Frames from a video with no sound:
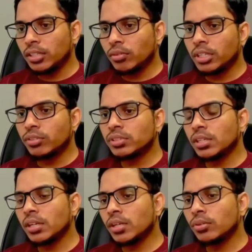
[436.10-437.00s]
give
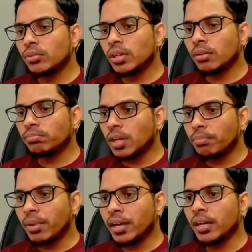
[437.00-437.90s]
signal to the
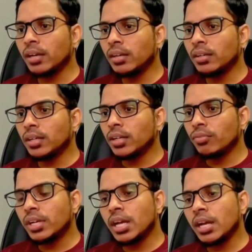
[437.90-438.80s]
panel,
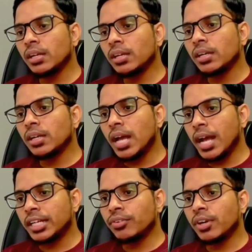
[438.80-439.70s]
we can
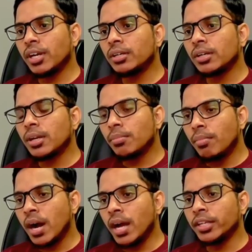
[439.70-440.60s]
activate
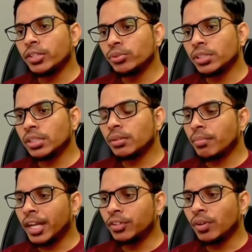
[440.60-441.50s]
by using
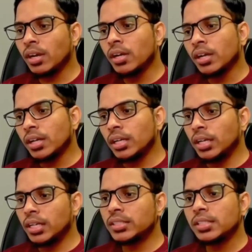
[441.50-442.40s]
manual
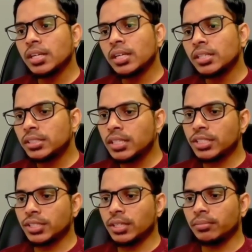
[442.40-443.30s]
release
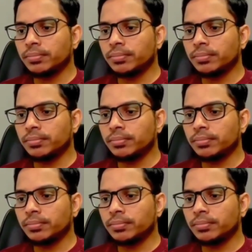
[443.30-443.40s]
station.